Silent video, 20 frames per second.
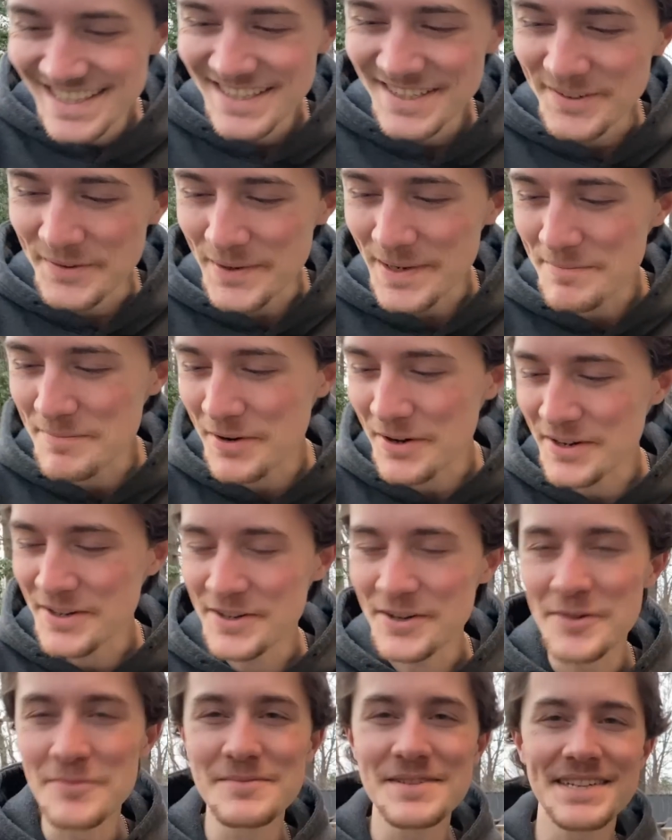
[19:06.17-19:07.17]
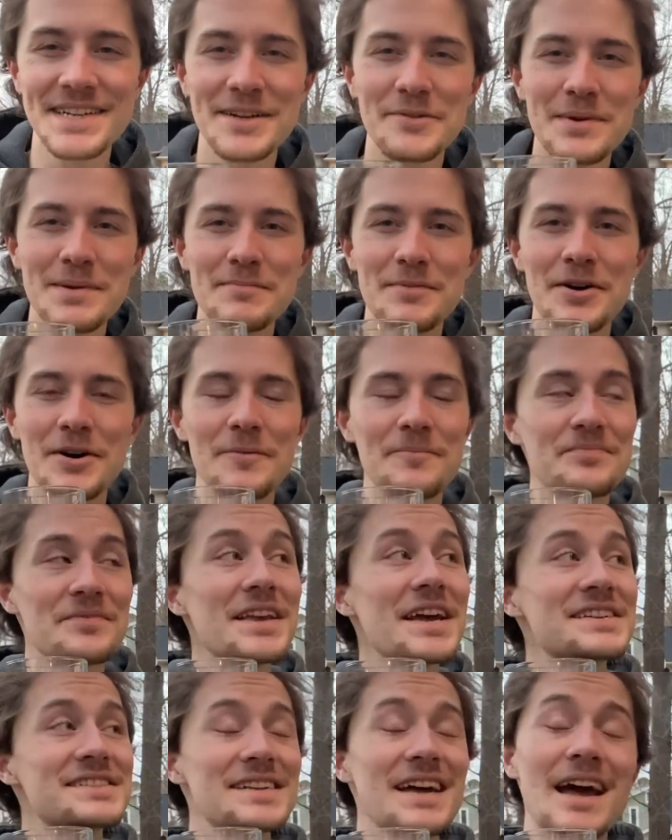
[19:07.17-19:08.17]
We ball, you know what I'm saying? We ball.
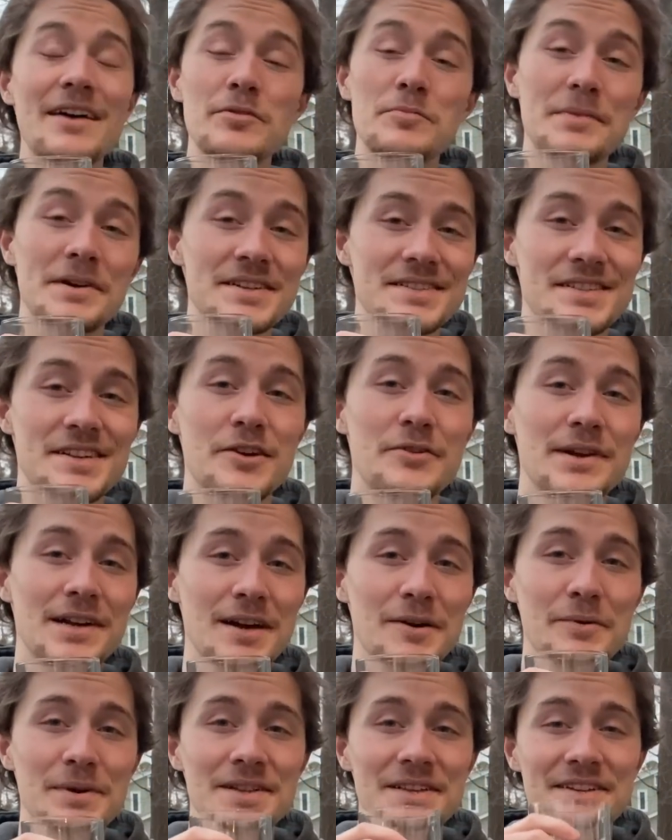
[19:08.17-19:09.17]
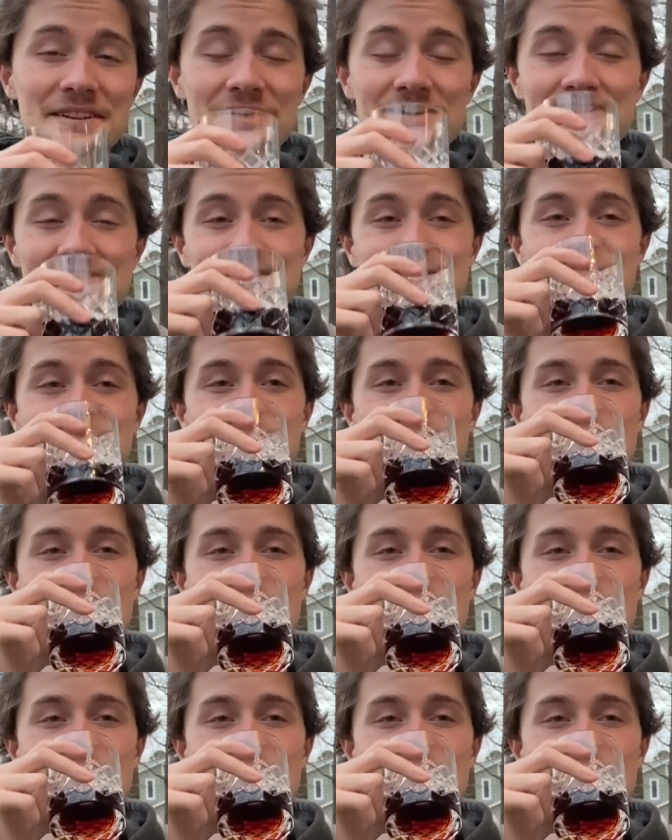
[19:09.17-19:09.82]
Yes, I have a buzz going, I will acknowledge.